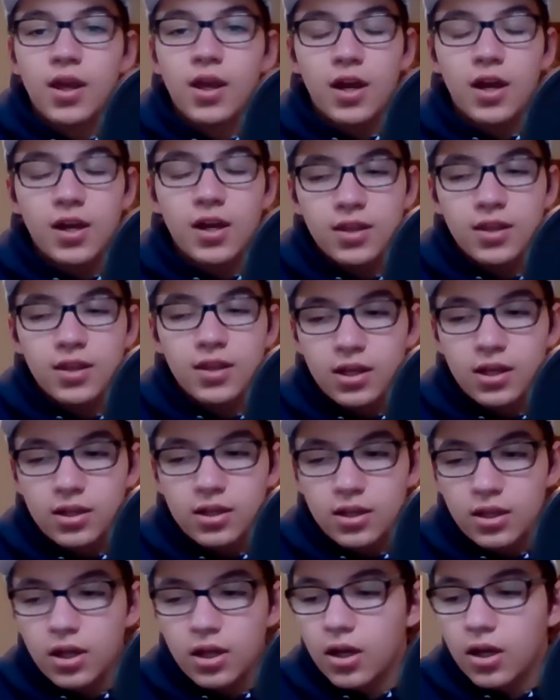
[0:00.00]
And then
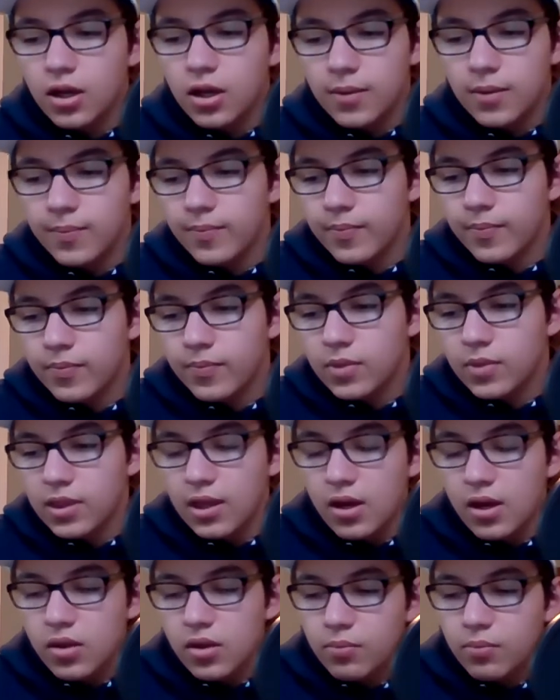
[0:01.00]

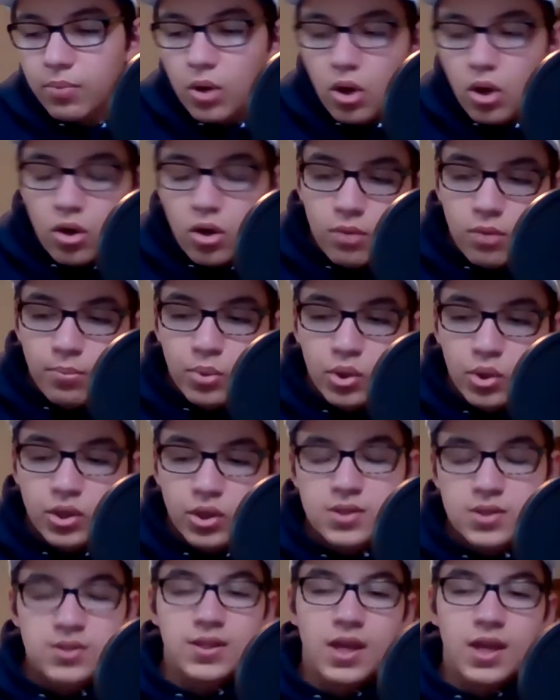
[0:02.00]
the other part of the book
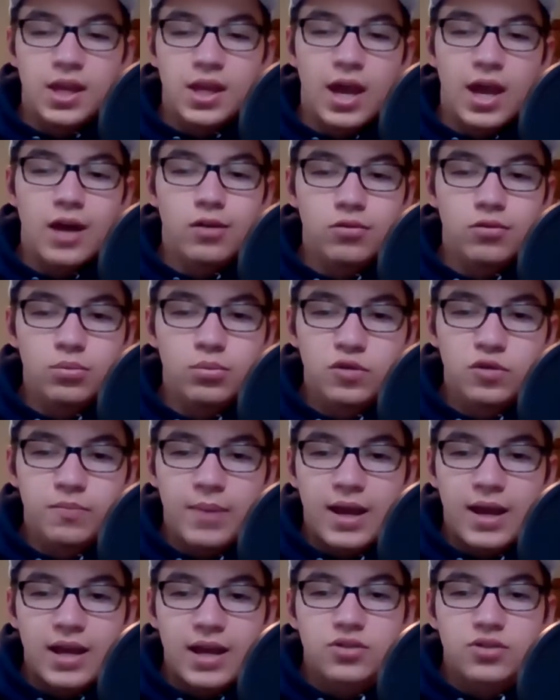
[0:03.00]
is like, how do we move
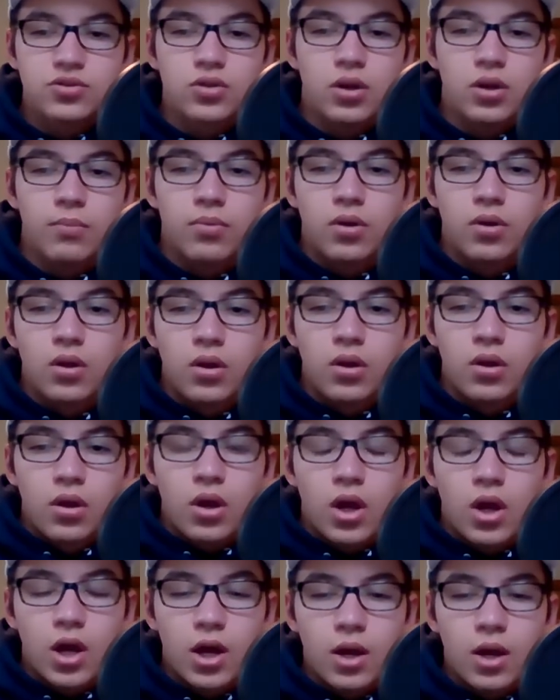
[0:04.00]
past Trump,
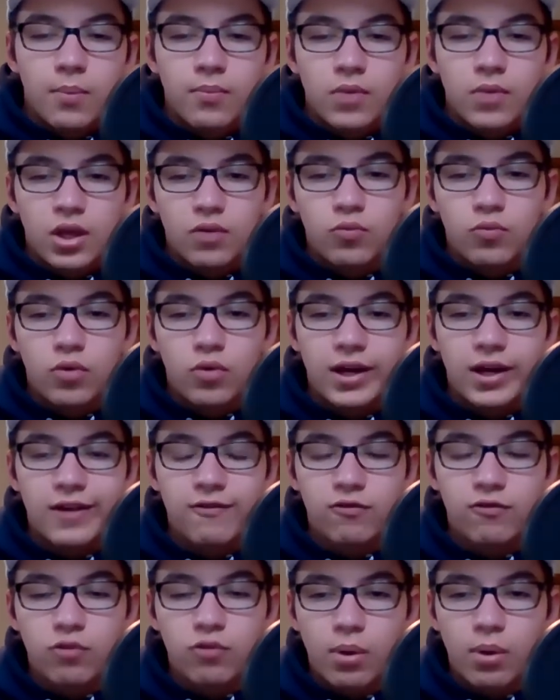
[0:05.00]
and what have
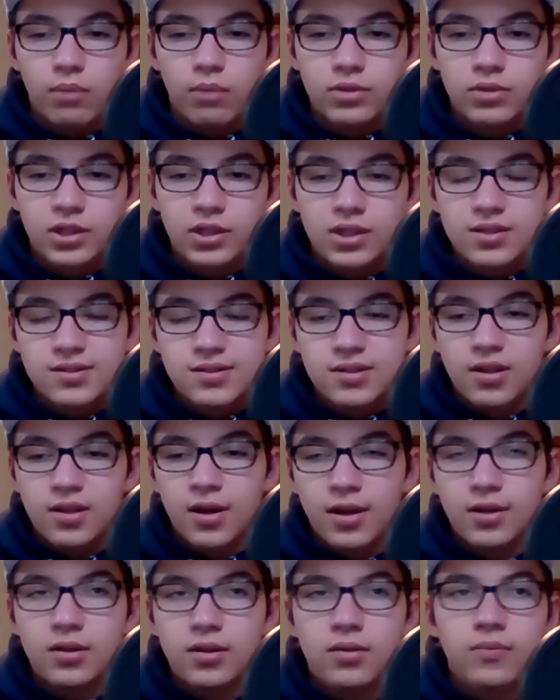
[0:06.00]
Republicans
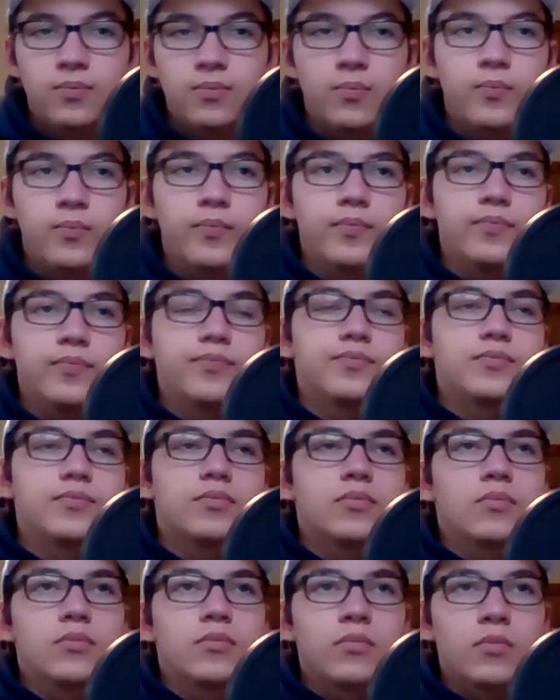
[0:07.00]
done,
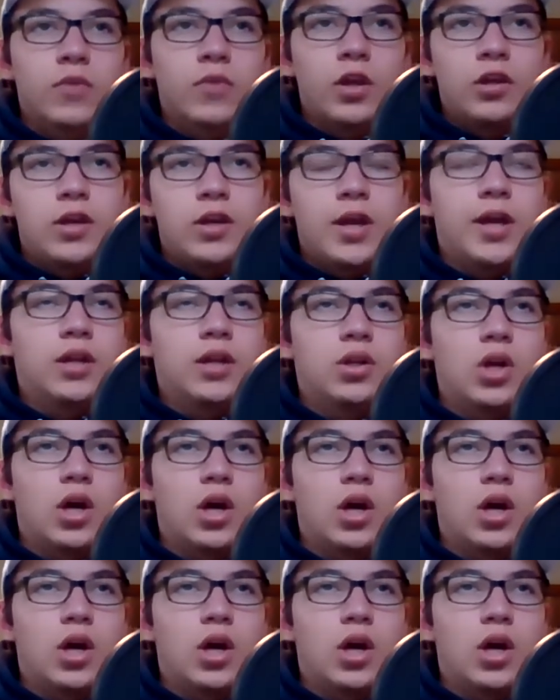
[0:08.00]
and